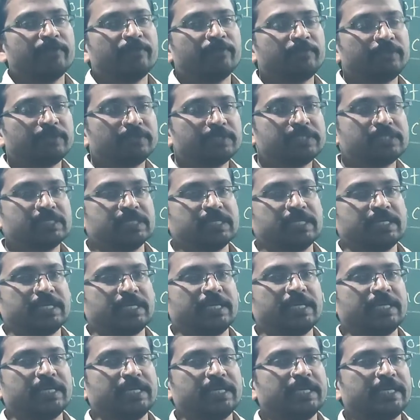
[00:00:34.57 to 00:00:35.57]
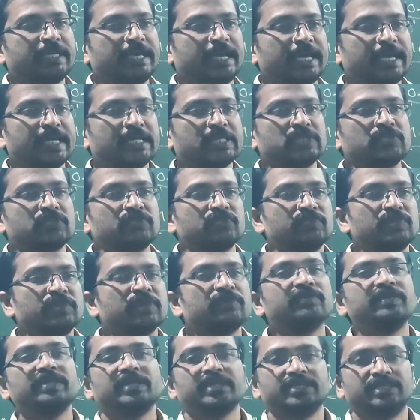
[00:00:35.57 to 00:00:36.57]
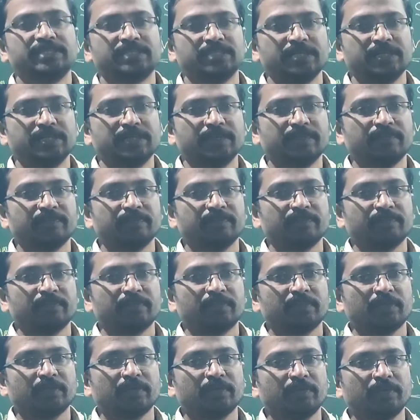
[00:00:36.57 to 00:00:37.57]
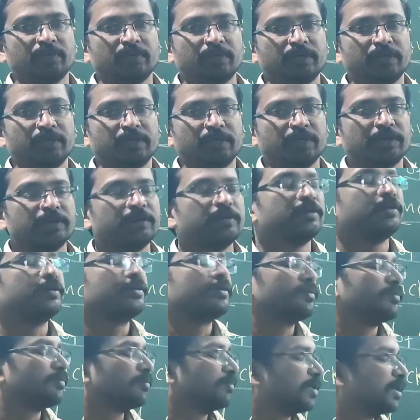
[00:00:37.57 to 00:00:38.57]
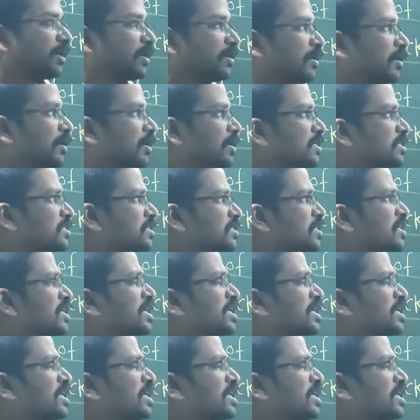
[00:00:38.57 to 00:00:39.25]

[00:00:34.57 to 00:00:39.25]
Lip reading: we say it has wave nature? Okay, because